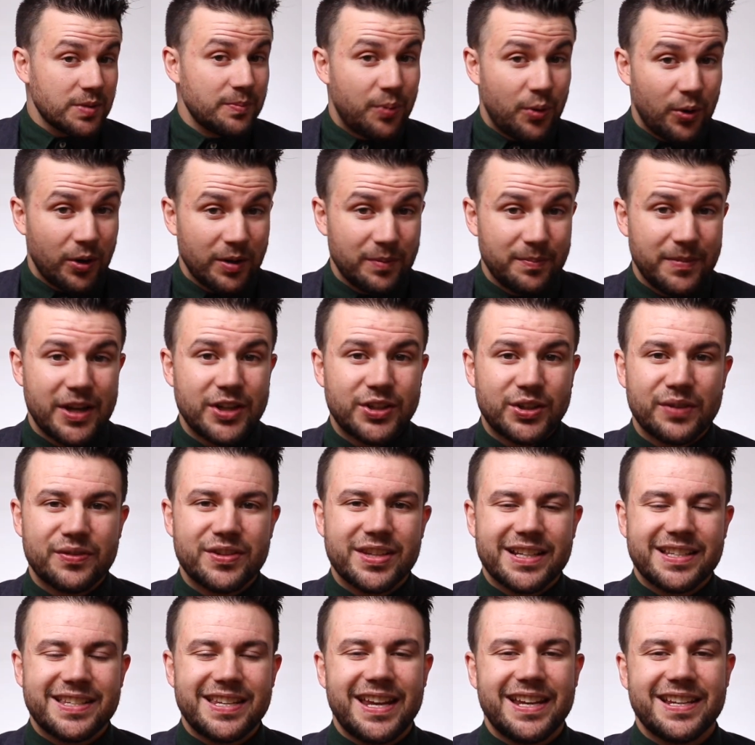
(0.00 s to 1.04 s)
important measure of
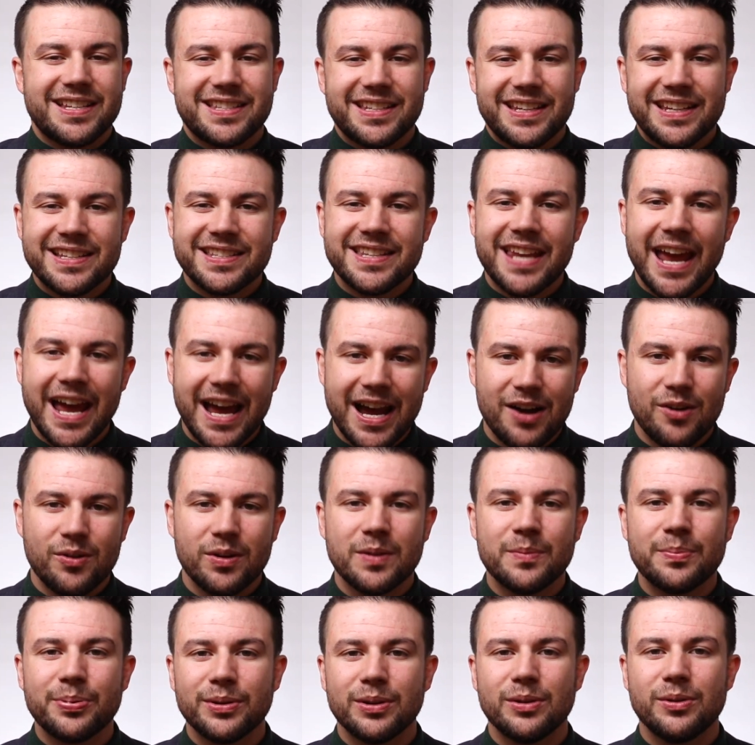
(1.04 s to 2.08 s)
success is how
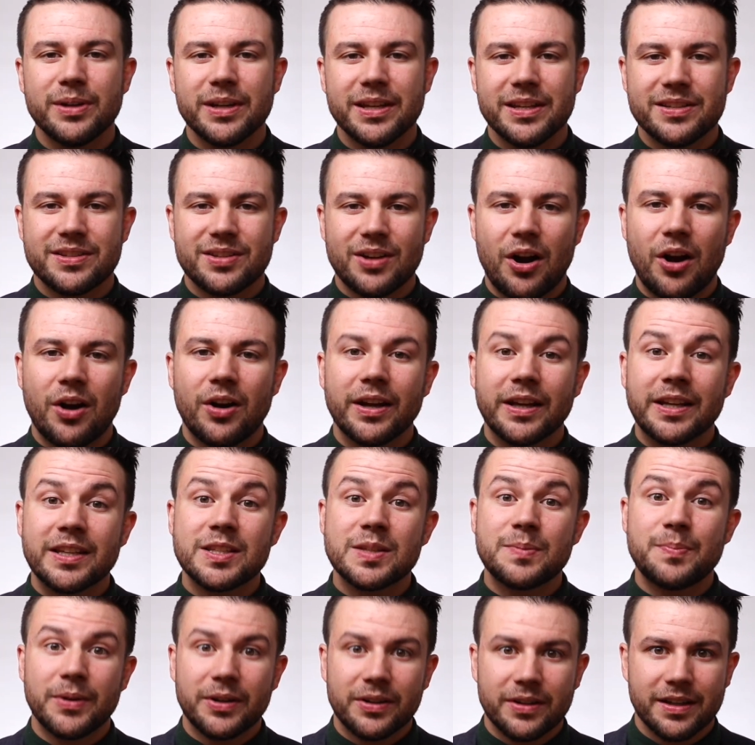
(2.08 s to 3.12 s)
employees are
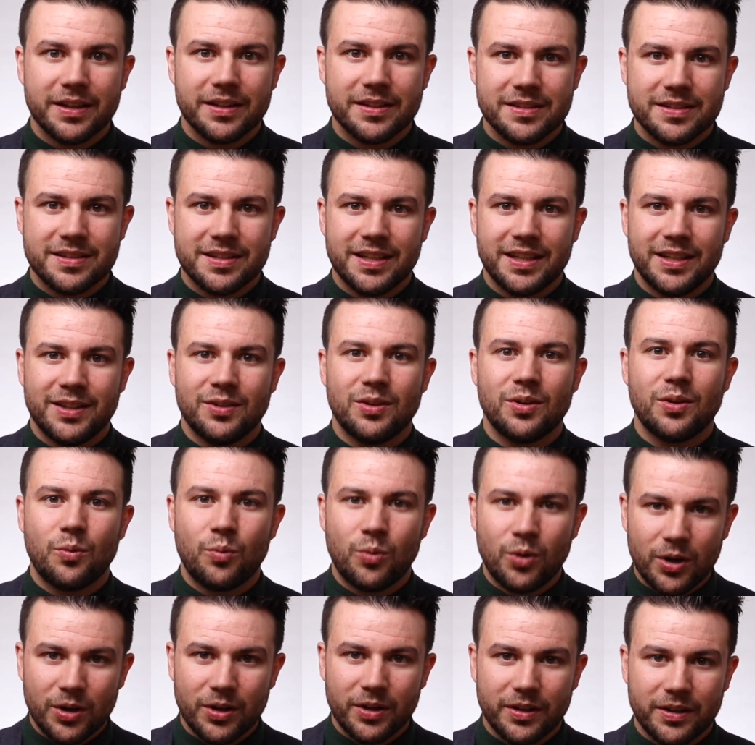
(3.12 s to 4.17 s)
experiencing
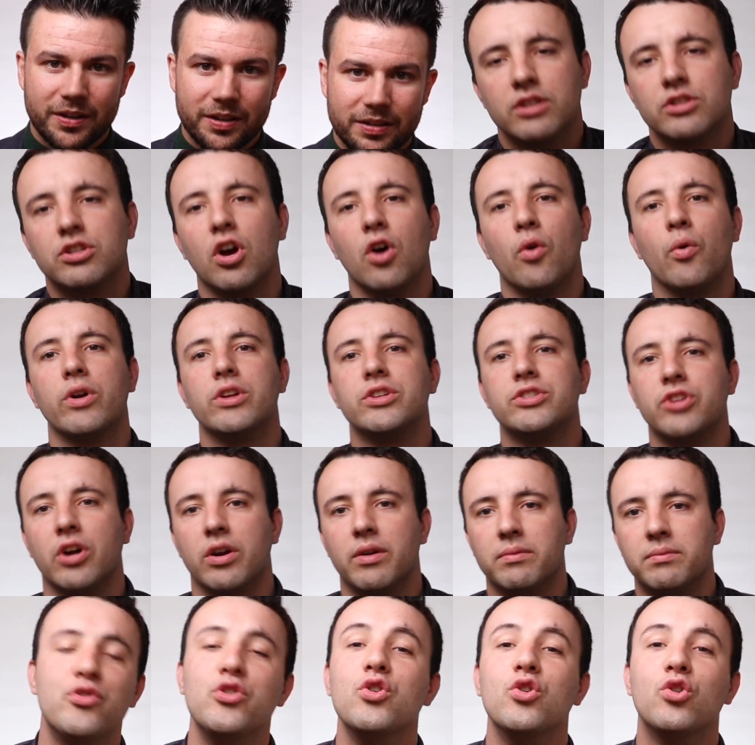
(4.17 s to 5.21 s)
work. So where do you
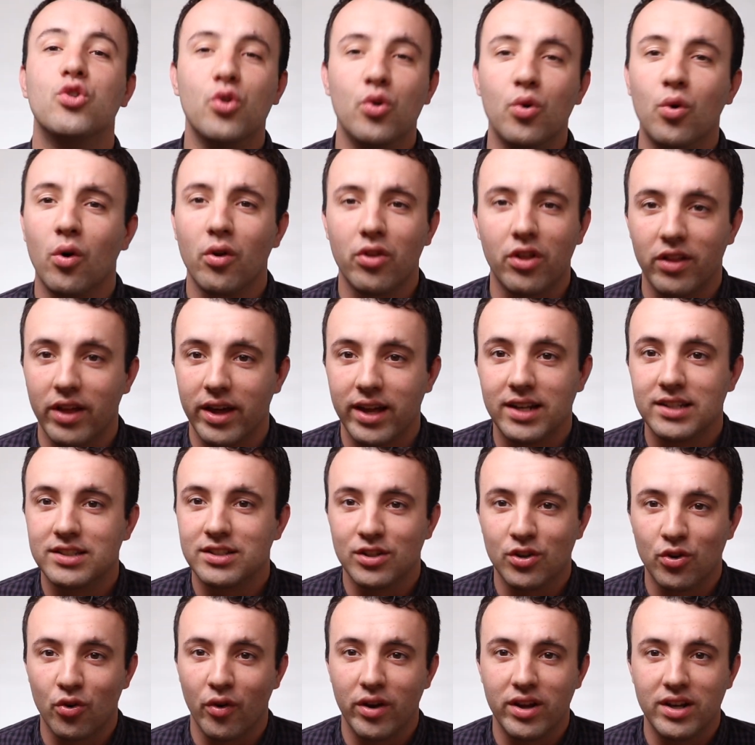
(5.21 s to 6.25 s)
start? Do you Google the latest
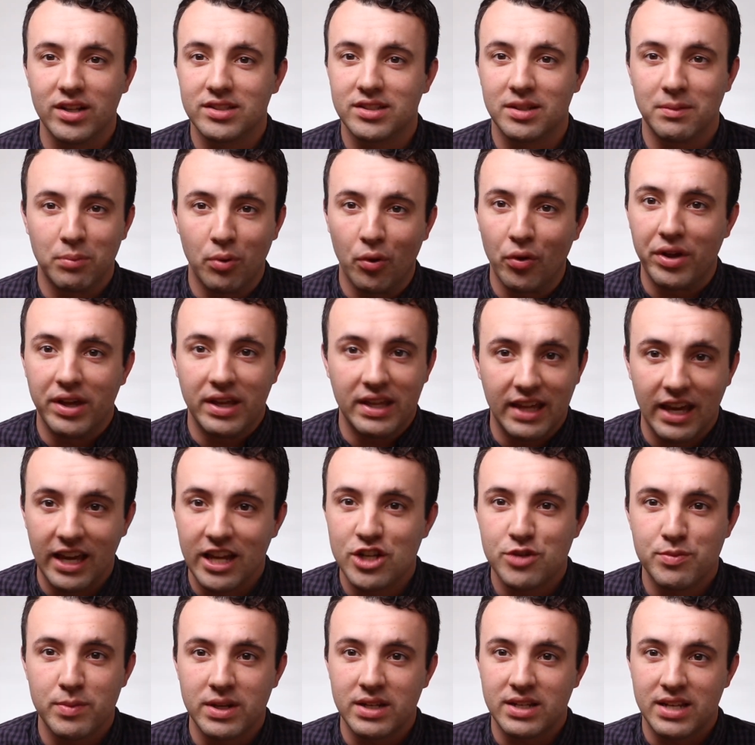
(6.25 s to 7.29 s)
and greatest employee
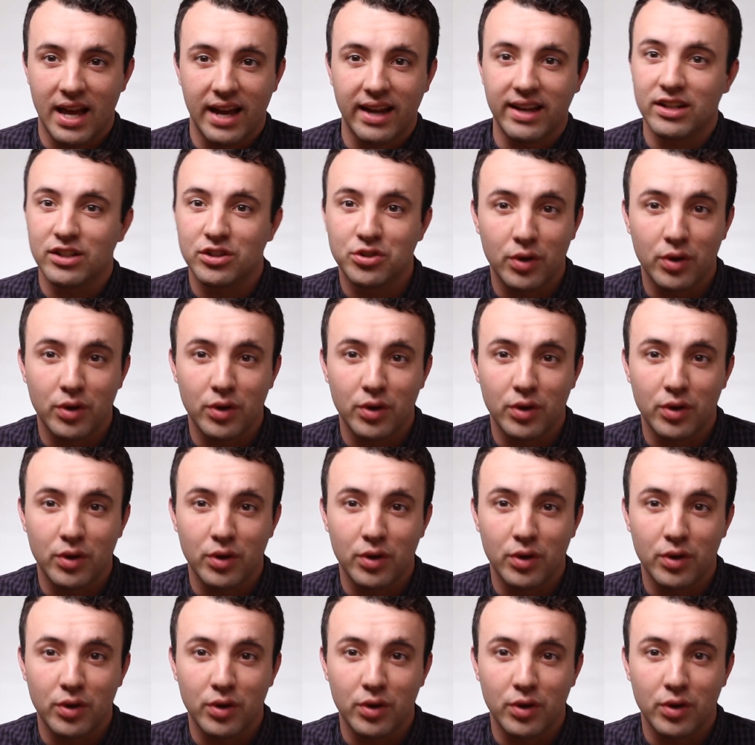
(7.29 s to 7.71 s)
engagement tech and